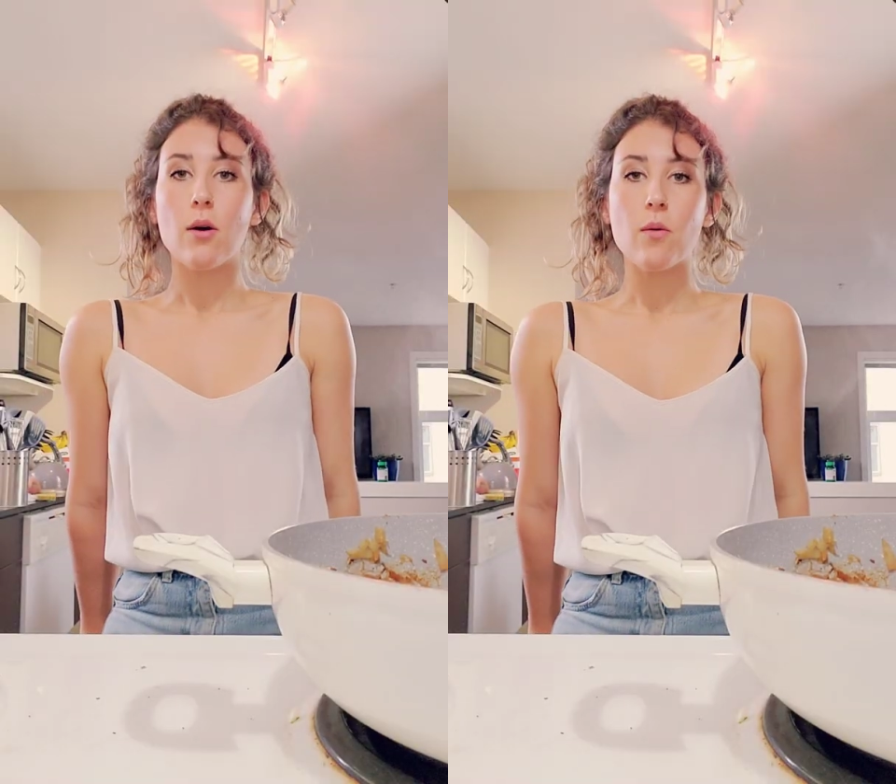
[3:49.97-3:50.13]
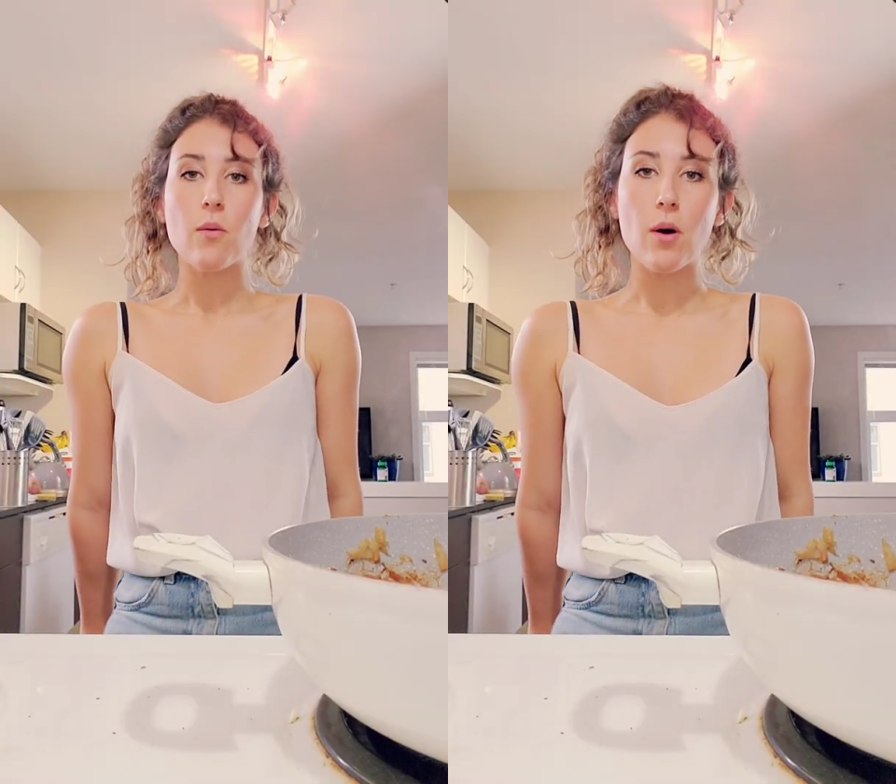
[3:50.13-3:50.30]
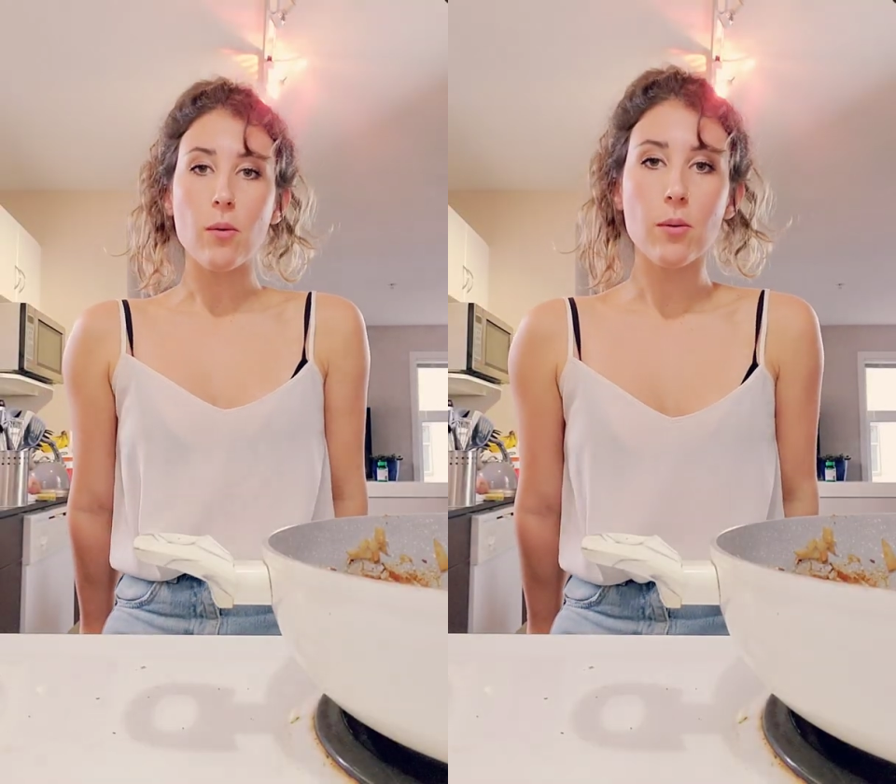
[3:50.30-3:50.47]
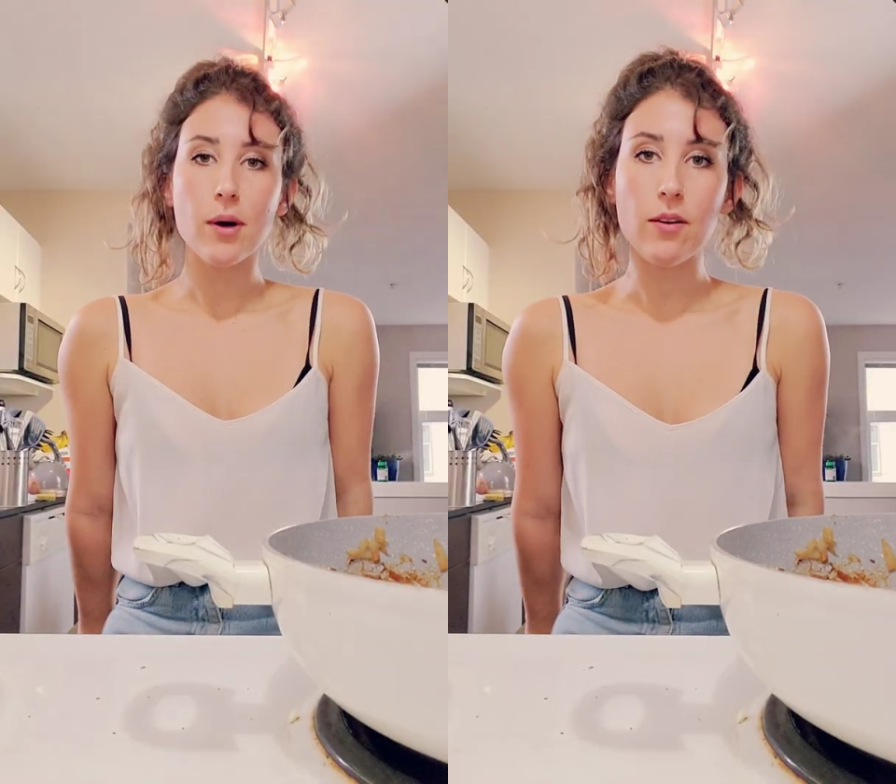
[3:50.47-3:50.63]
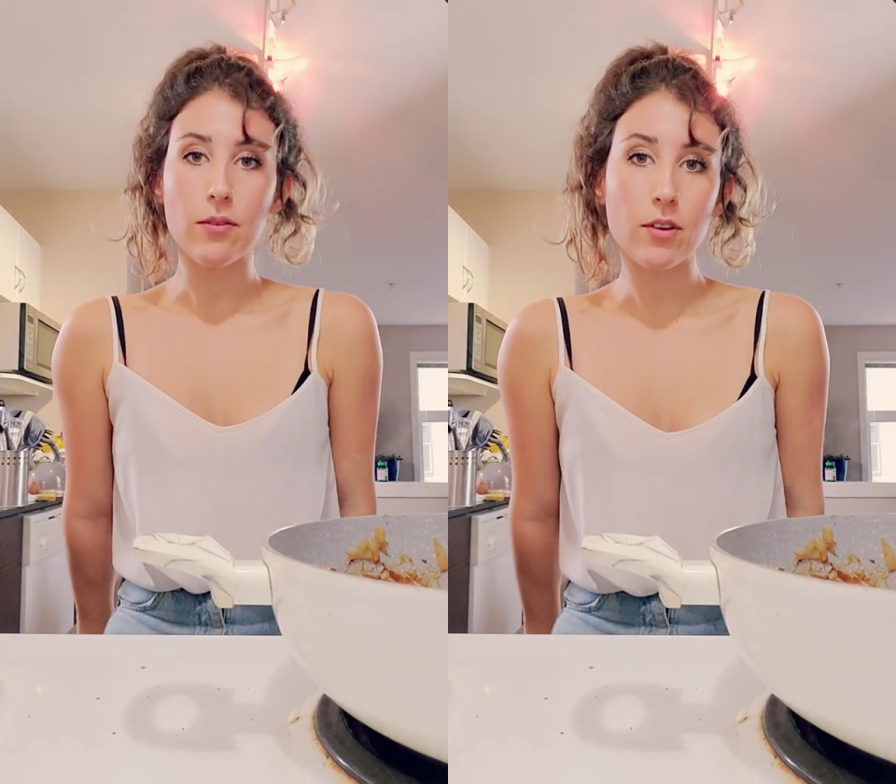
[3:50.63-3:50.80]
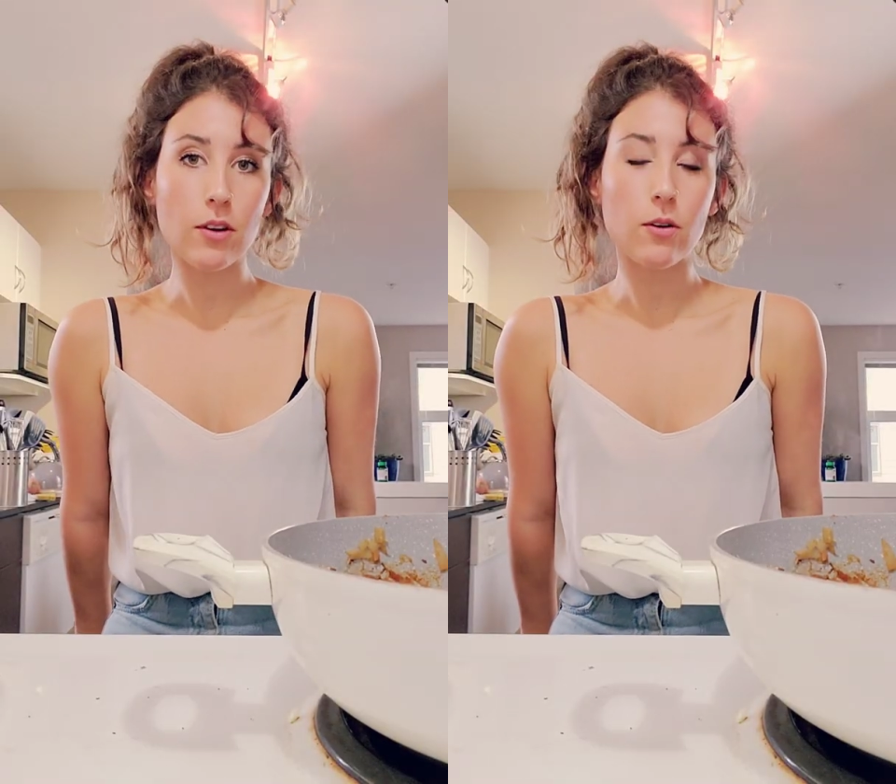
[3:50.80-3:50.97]
While we're
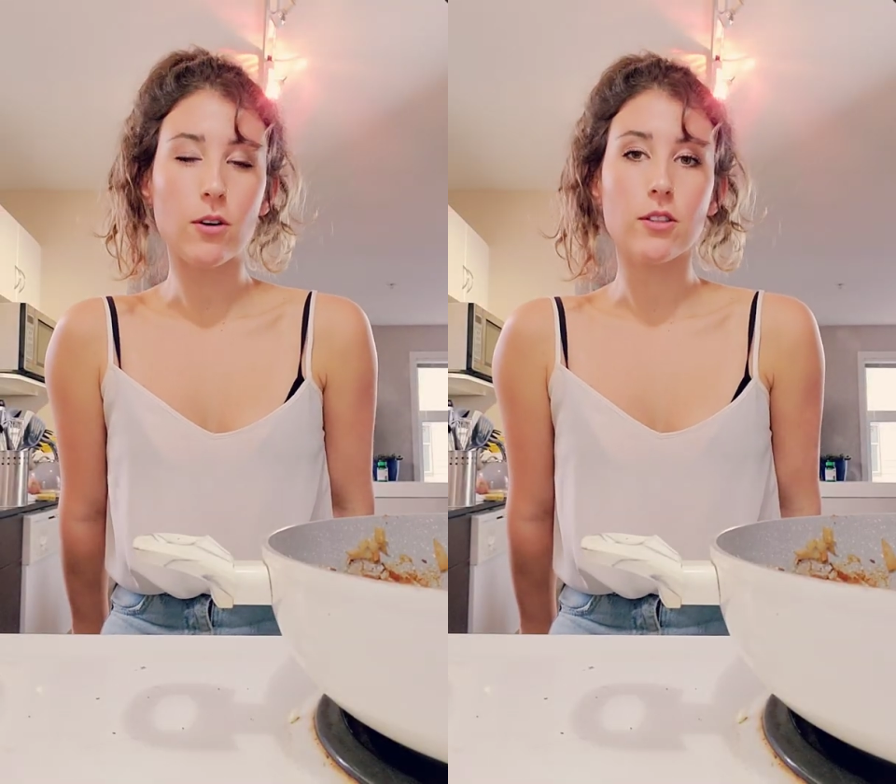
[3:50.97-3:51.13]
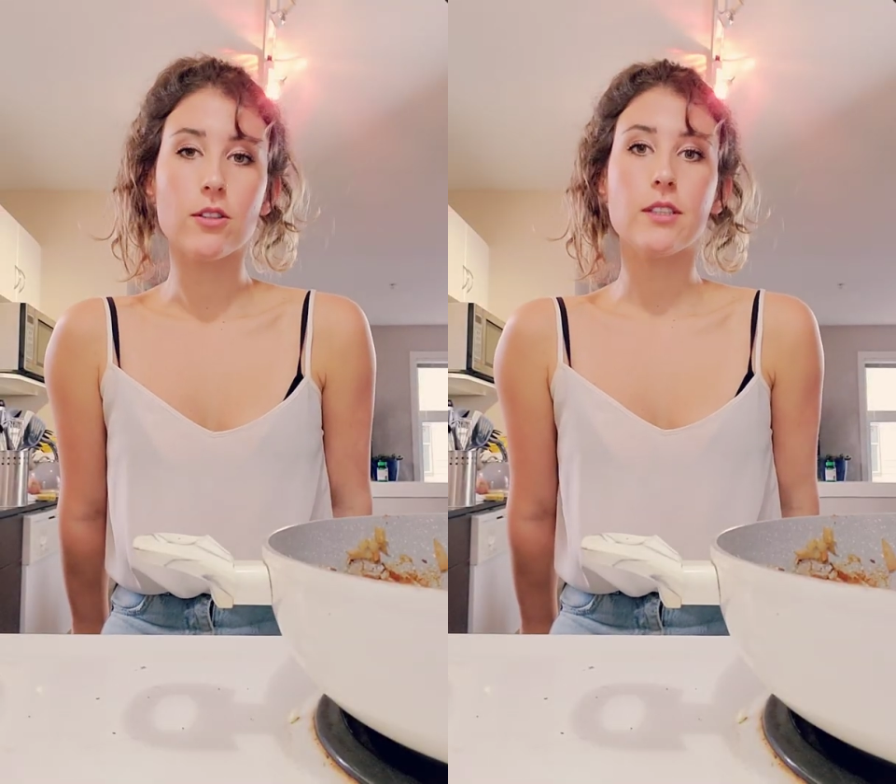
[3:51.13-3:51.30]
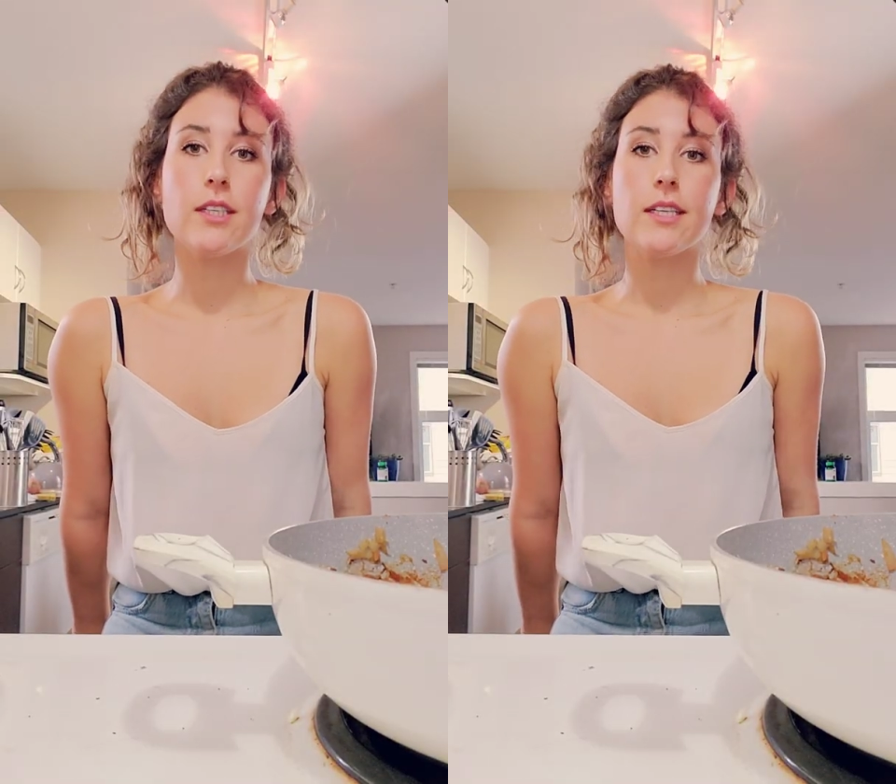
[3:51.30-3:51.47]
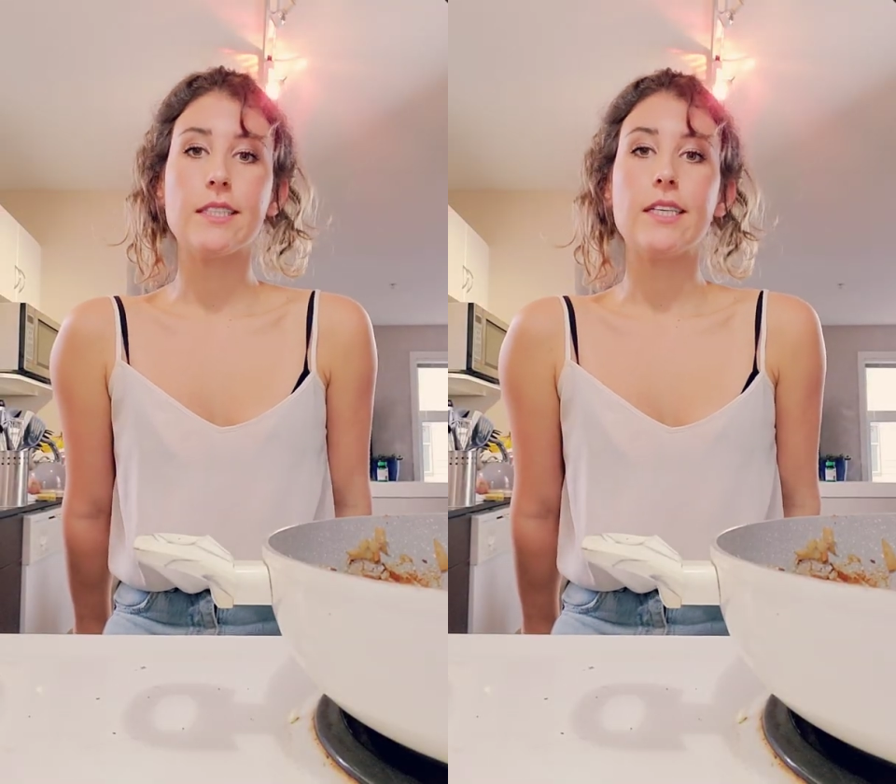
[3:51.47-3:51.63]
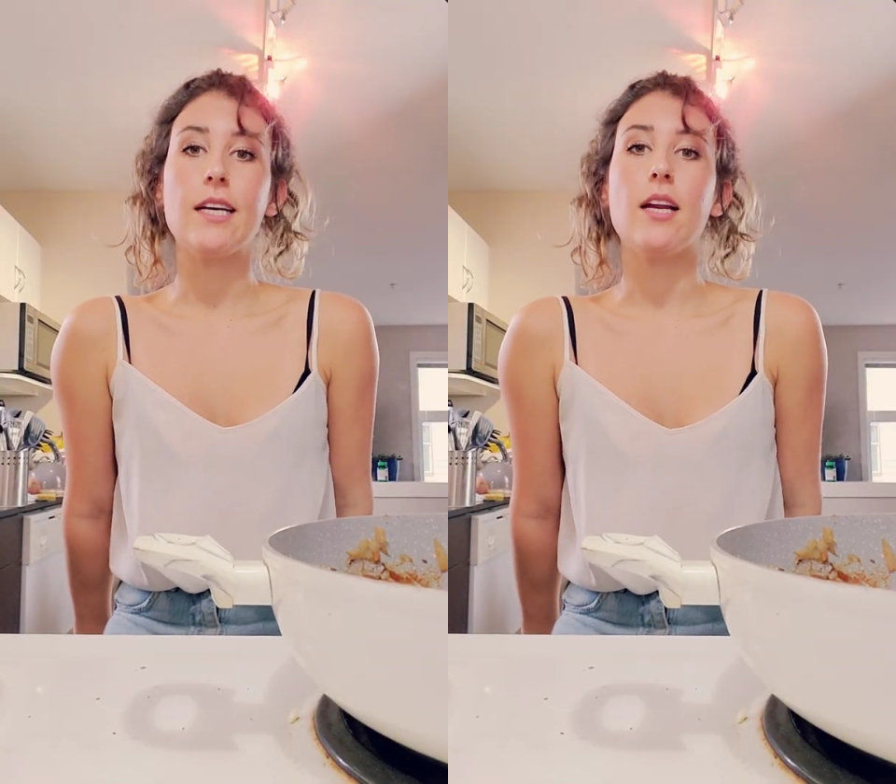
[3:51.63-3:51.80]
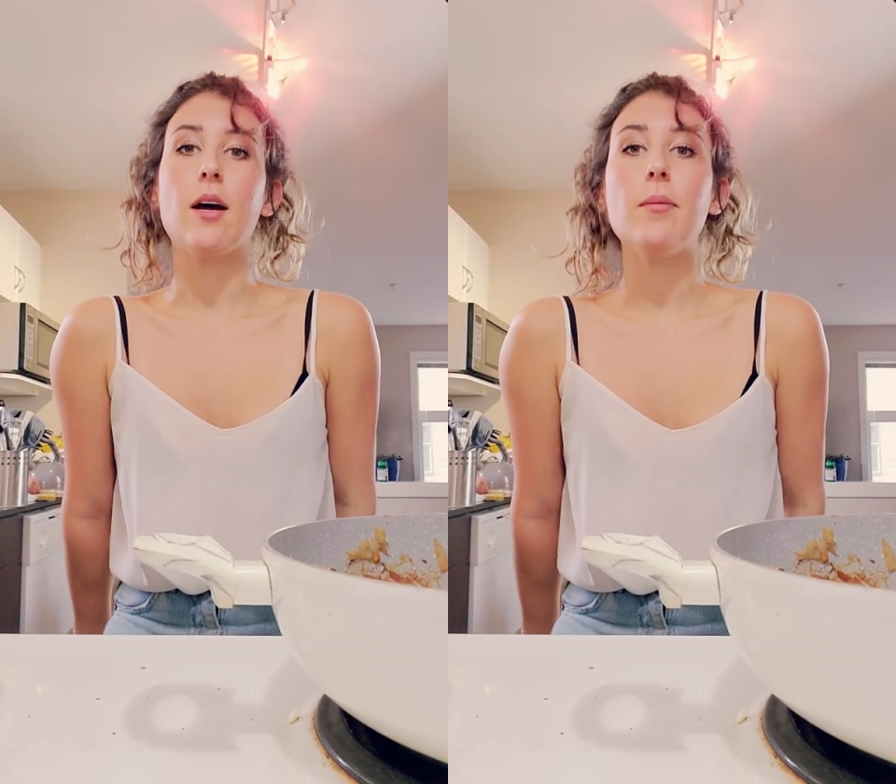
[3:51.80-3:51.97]
waiting for the corn tortillas to
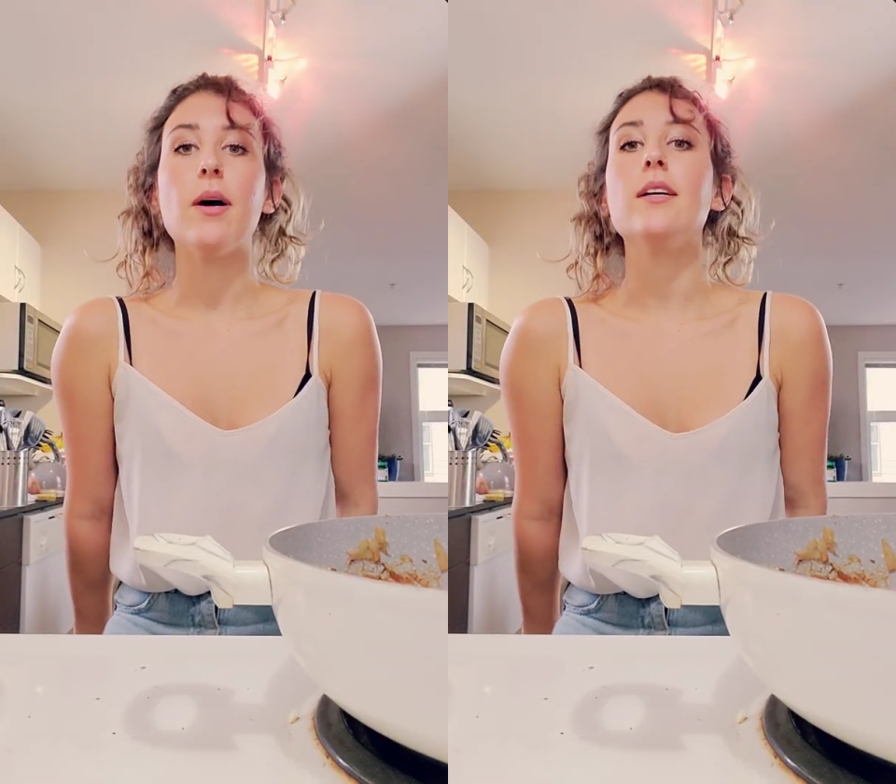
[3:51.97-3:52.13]
heat up,